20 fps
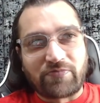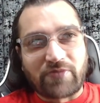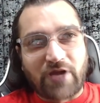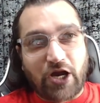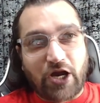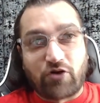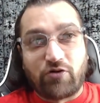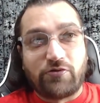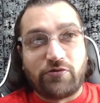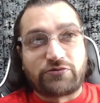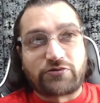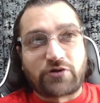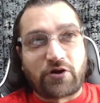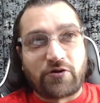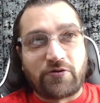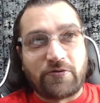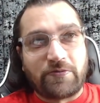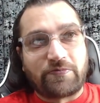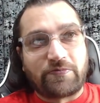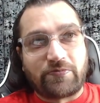And
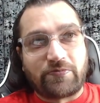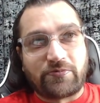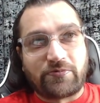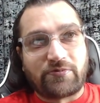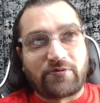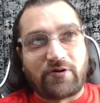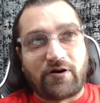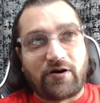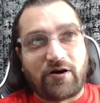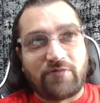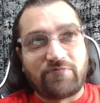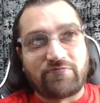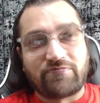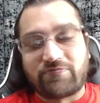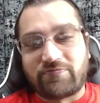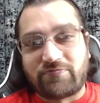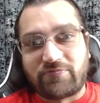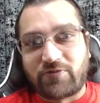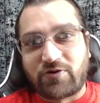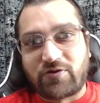also,
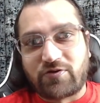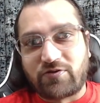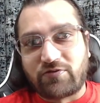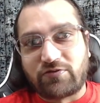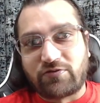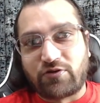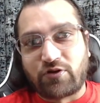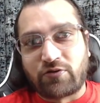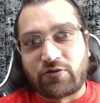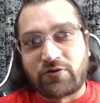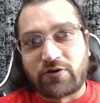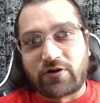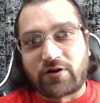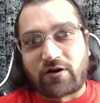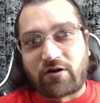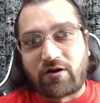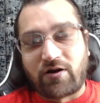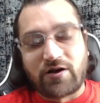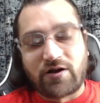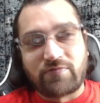I'm donor,
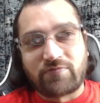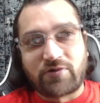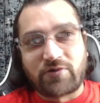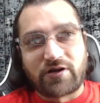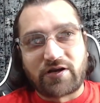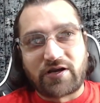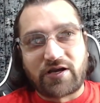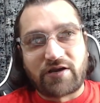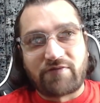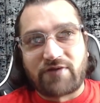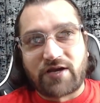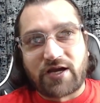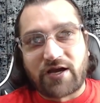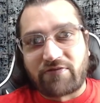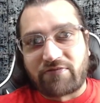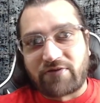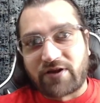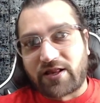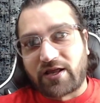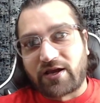I am giving
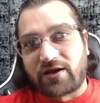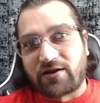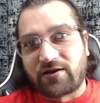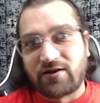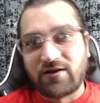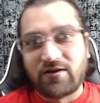everything.